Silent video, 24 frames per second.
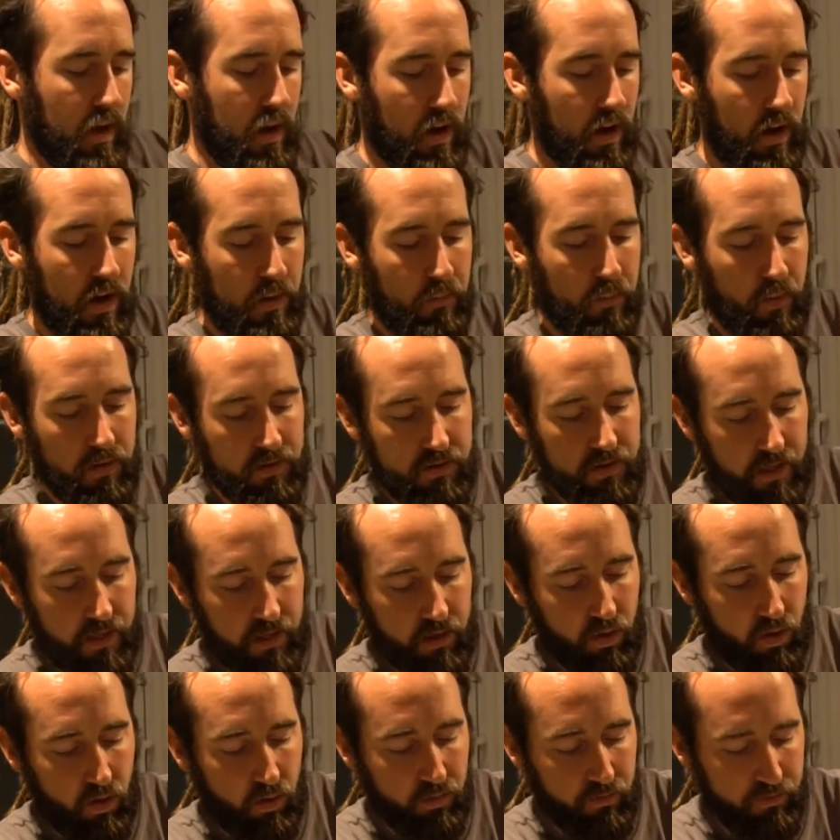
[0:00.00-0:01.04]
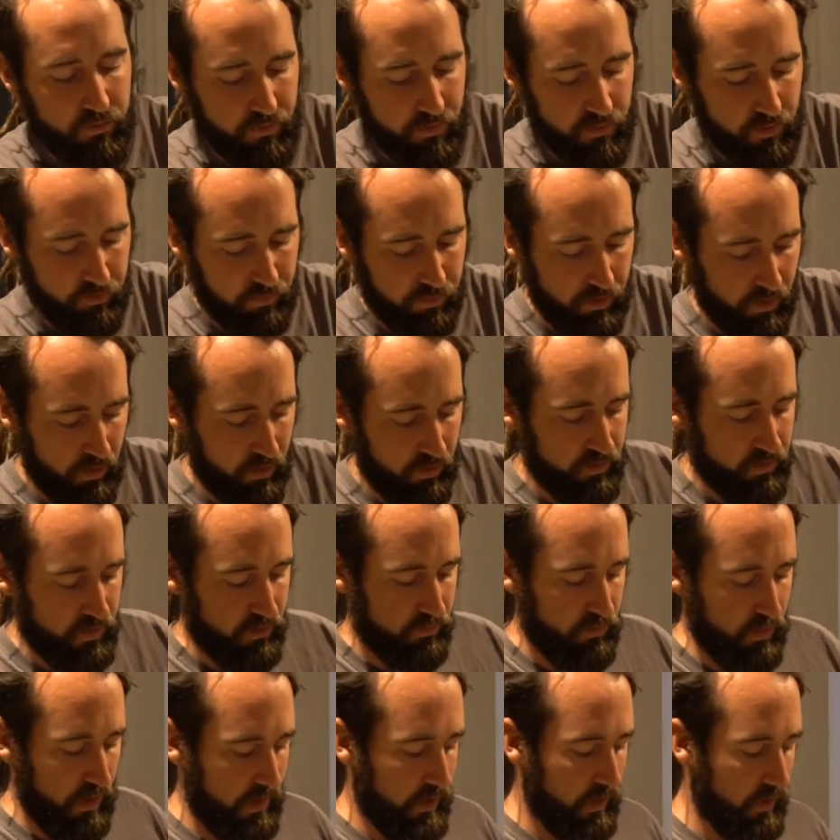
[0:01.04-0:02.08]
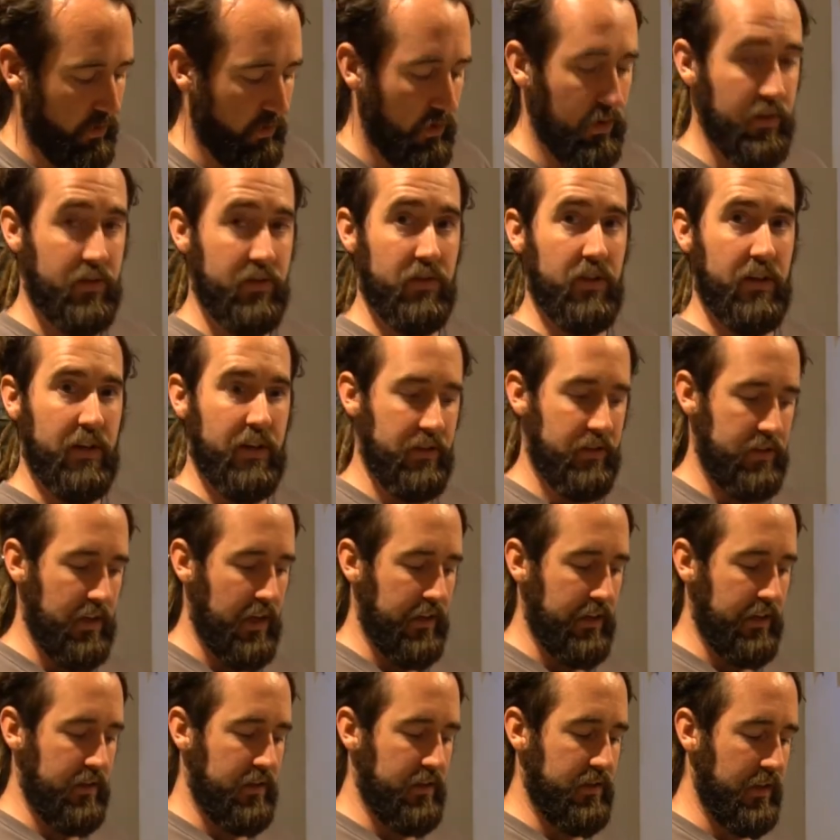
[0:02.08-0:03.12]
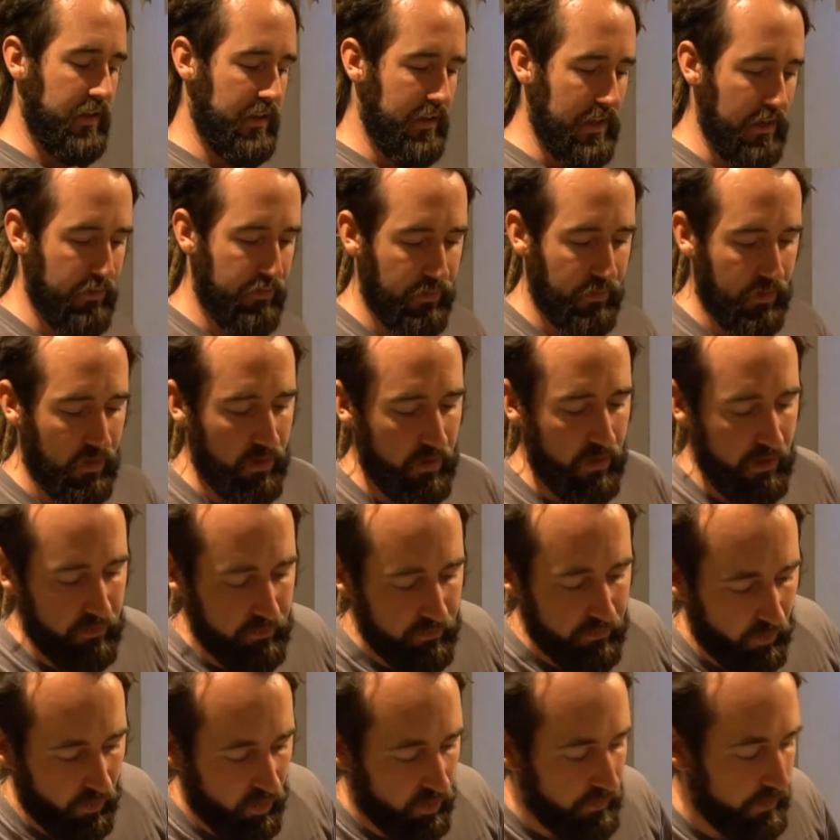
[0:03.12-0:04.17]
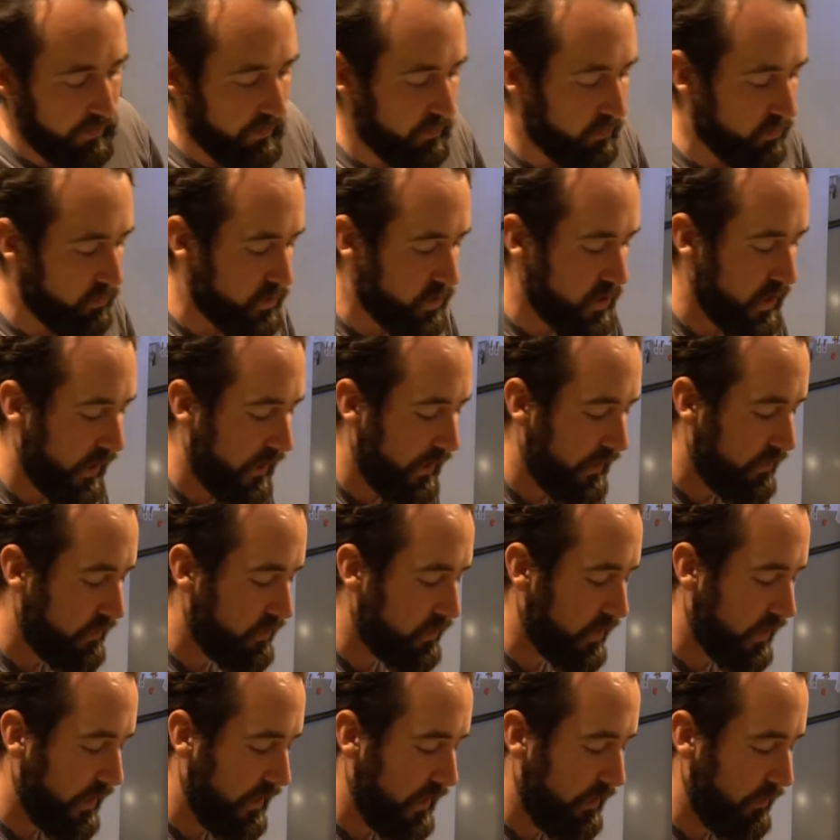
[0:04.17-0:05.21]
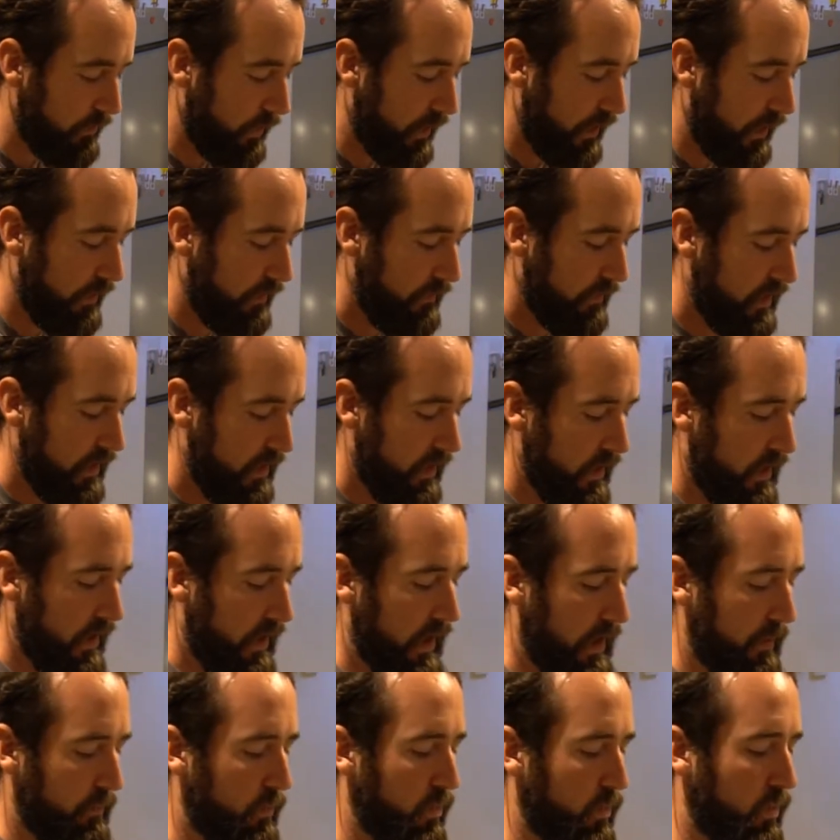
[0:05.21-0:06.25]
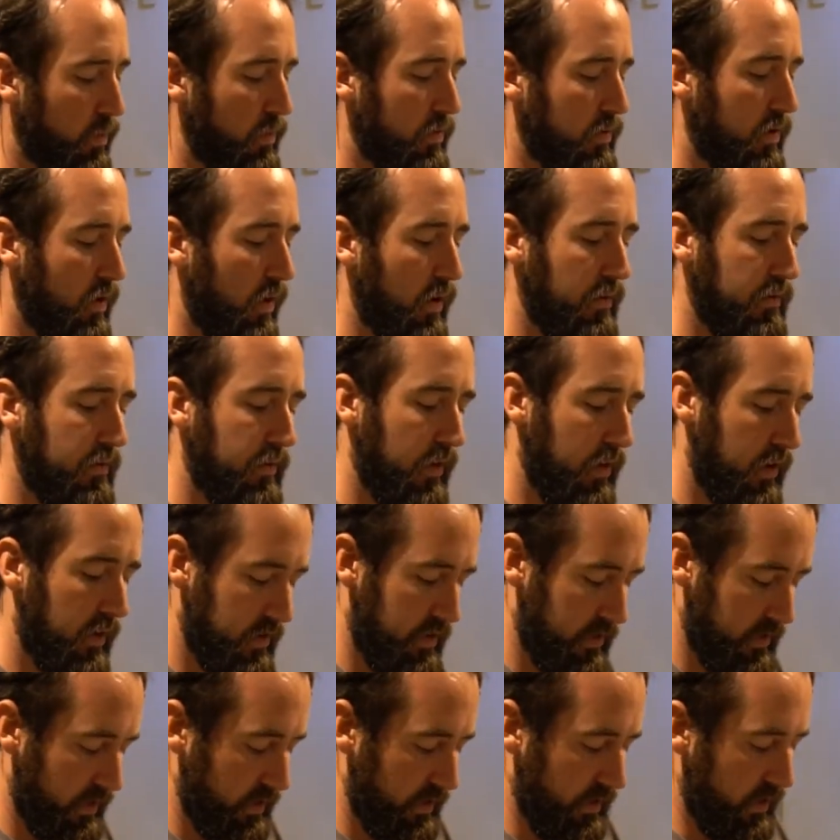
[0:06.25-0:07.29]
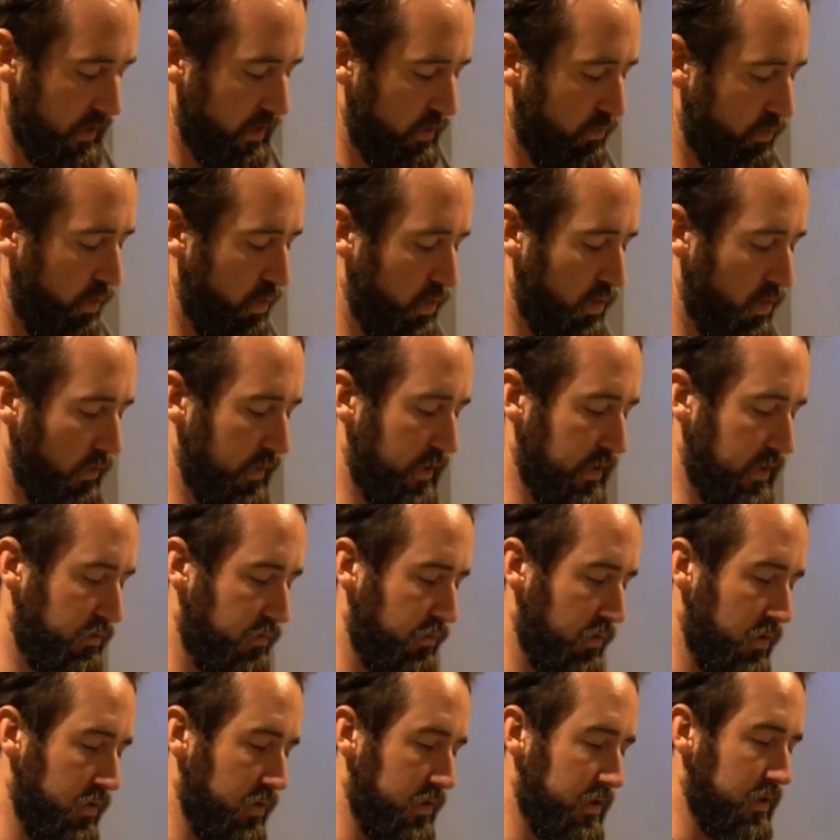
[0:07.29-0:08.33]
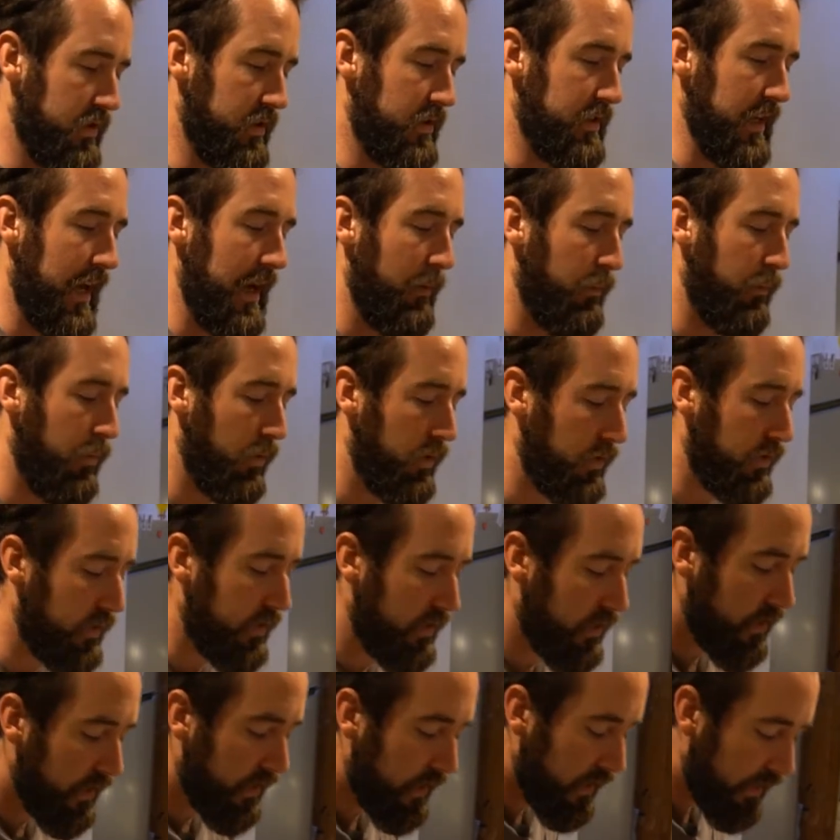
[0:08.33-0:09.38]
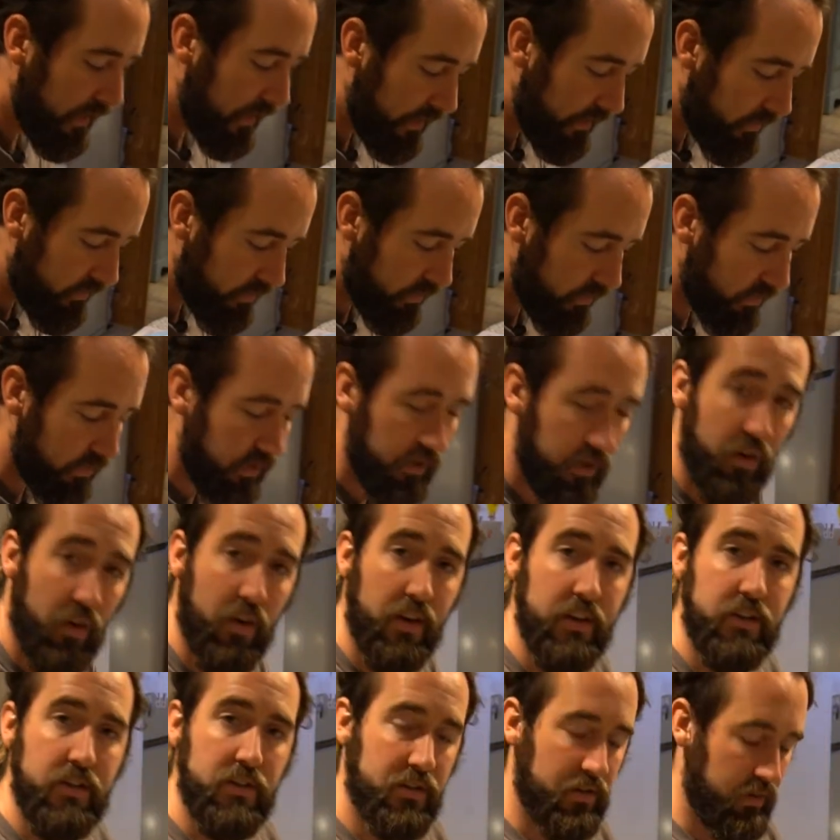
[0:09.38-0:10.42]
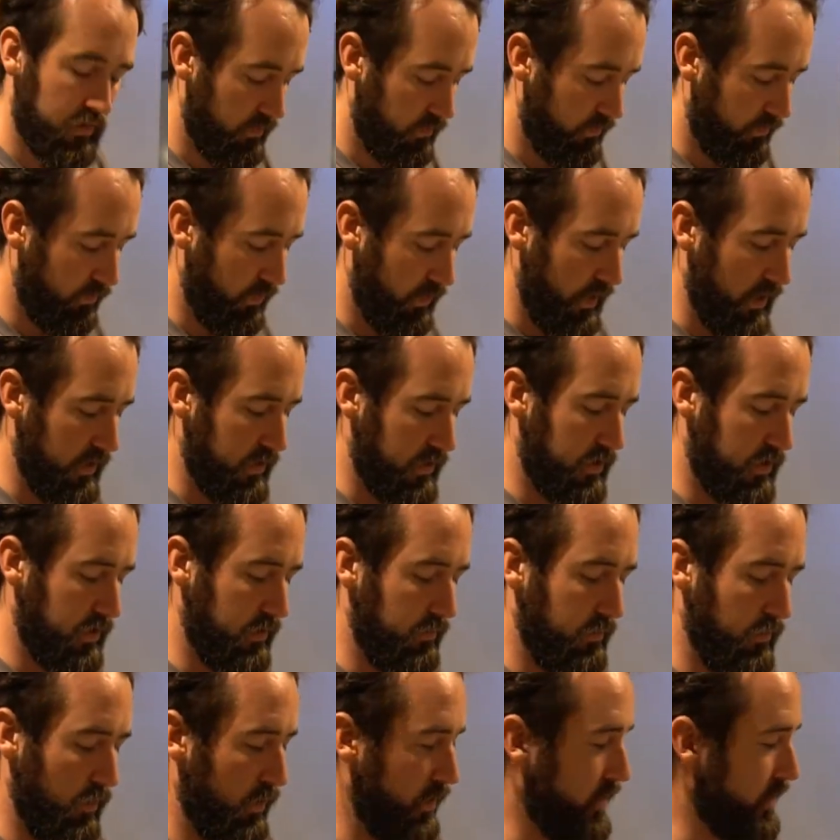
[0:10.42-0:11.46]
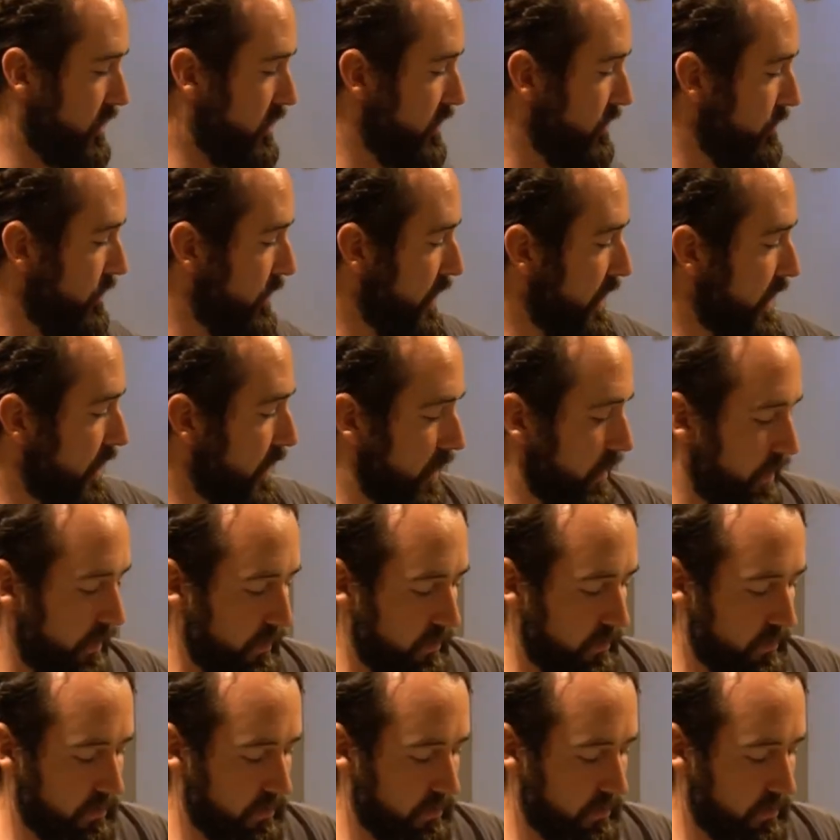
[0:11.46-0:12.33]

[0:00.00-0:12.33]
It won't take long for the plant to recognise that it's had a significant environmental change anyway, and will divert the growth of its roots downwards into the nice, fresh, moist media.